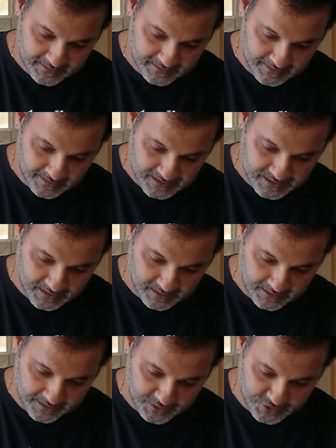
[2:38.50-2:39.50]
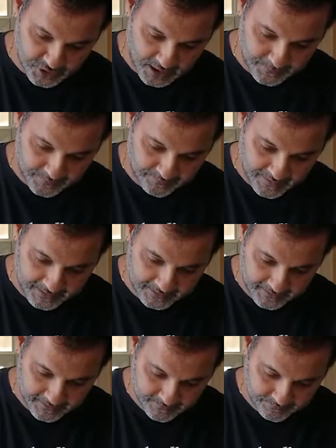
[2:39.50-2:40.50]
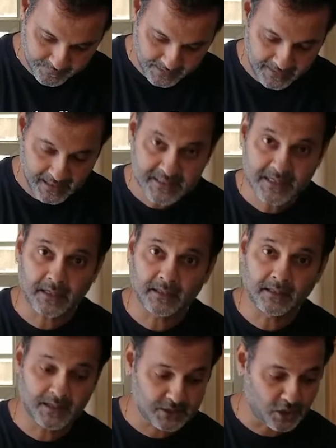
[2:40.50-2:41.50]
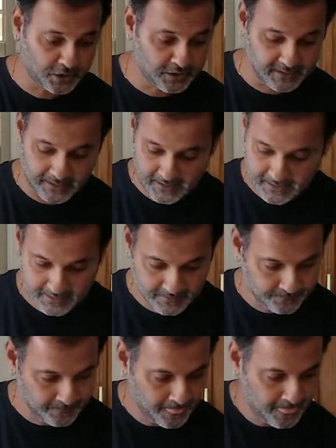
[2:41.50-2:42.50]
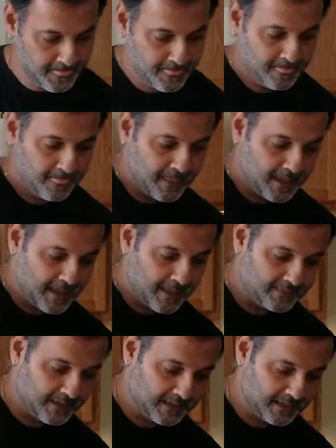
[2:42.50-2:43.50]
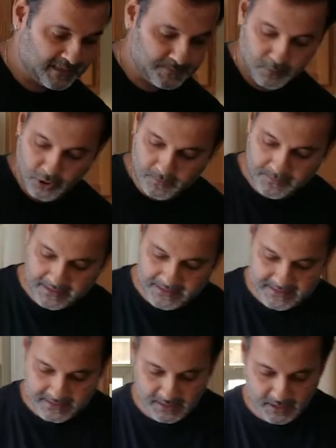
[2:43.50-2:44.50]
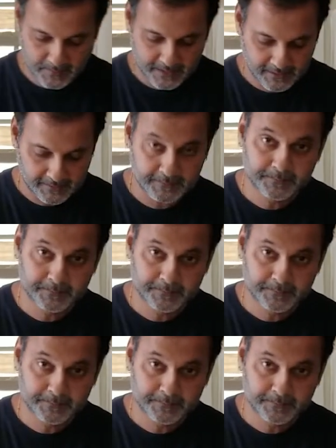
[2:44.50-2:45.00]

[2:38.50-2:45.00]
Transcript: That's literally a drop of honey. And that's it. That's all you need. And then let's bloom the yeast a little bit.